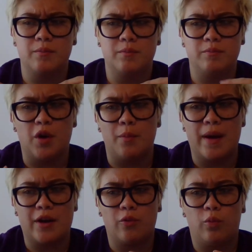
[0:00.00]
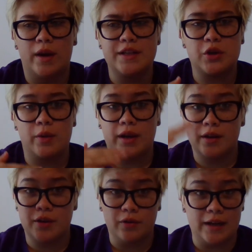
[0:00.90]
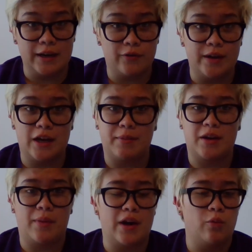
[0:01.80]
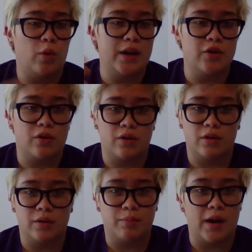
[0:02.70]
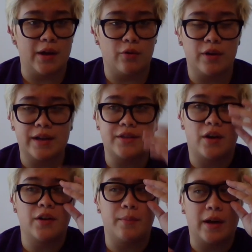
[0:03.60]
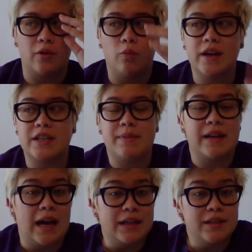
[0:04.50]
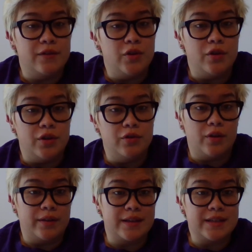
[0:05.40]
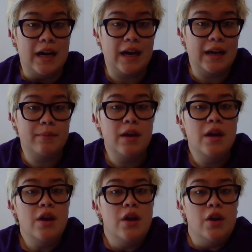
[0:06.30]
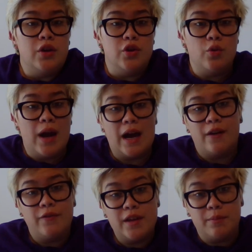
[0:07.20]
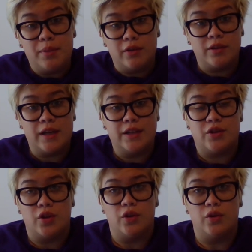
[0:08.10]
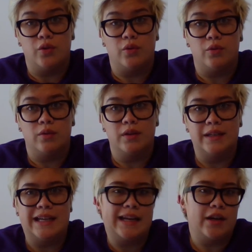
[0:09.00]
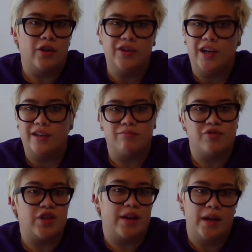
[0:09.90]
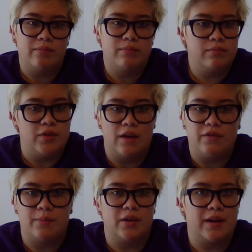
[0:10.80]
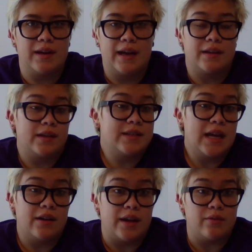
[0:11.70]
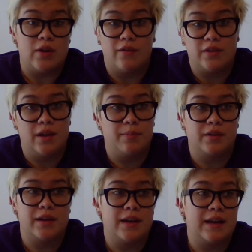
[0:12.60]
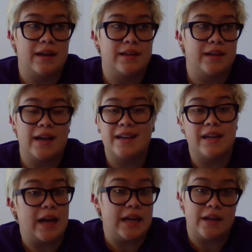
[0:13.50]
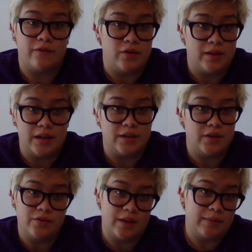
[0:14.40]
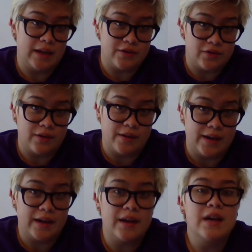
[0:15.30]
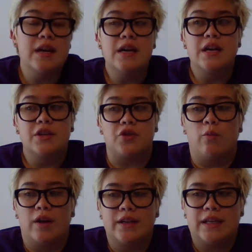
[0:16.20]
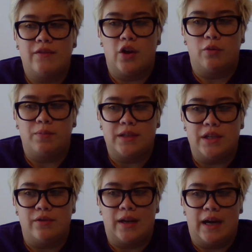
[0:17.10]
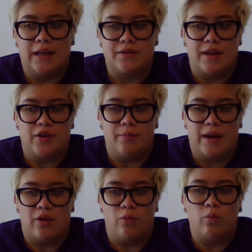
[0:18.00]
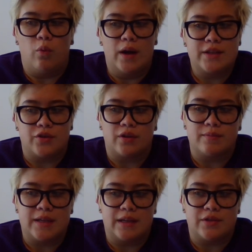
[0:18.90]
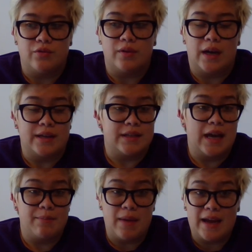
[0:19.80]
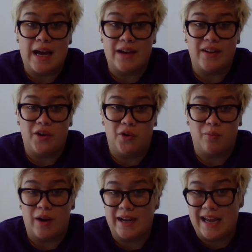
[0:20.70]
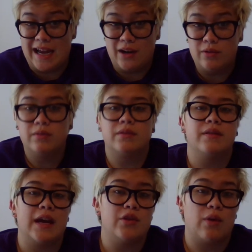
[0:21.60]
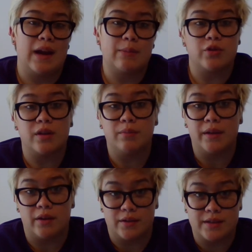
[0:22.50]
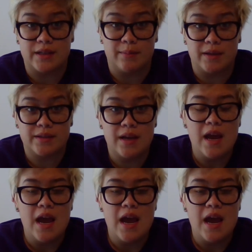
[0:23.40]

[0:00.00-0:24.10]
no matter what is going on in your life right now, and no matter what your priorities are, no matter what is being asked of you to do during this time, you have the ability to get it all done Sunday. You have the ability to get it done Saturday. You have the ability to get it done at night if you need to do something else during the day. So I wanted to give it open to you guys so that no matter what circumstance you guys may have at home right now, that you are able to complete all assignments.